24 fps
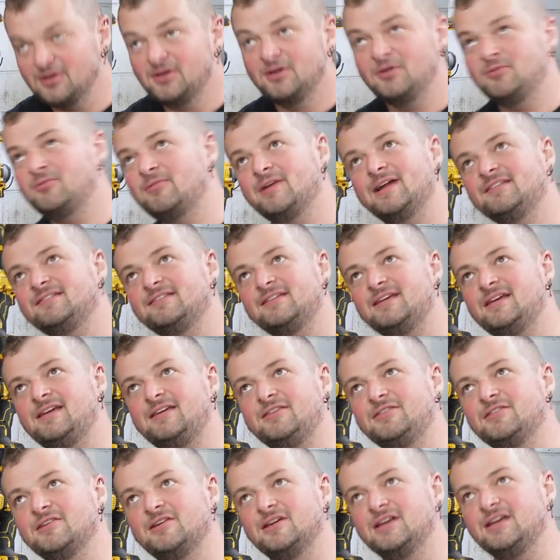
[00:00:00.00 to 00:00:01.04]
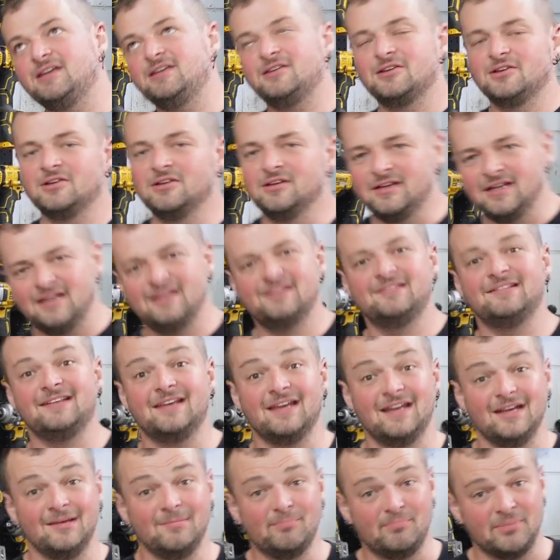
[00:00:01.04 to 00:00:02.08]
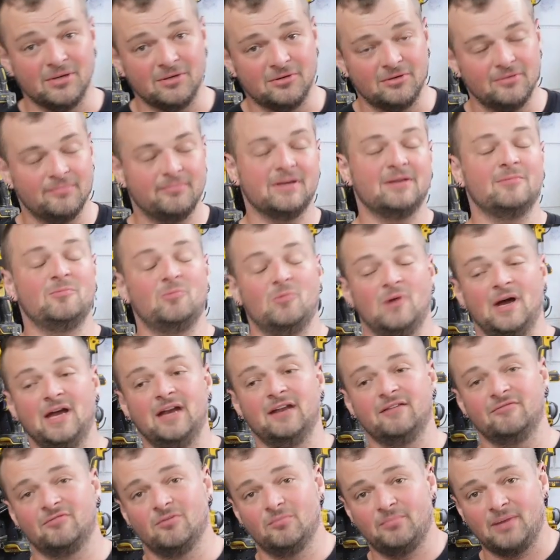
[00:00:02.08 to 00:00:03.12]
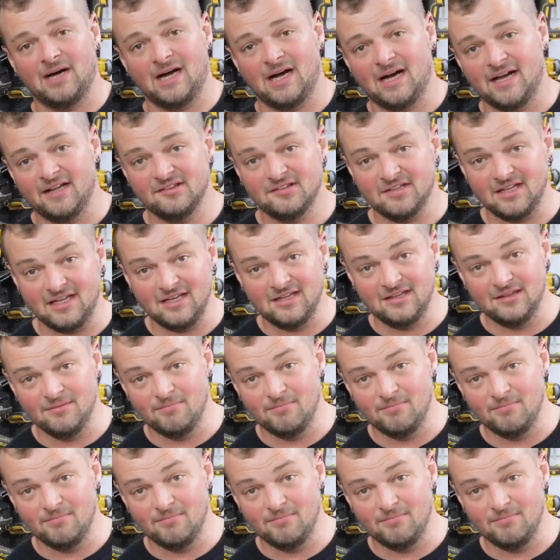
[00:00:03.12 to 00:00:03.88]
where's the E30 Ute? It's getting built, but I'm waiting for parts. In the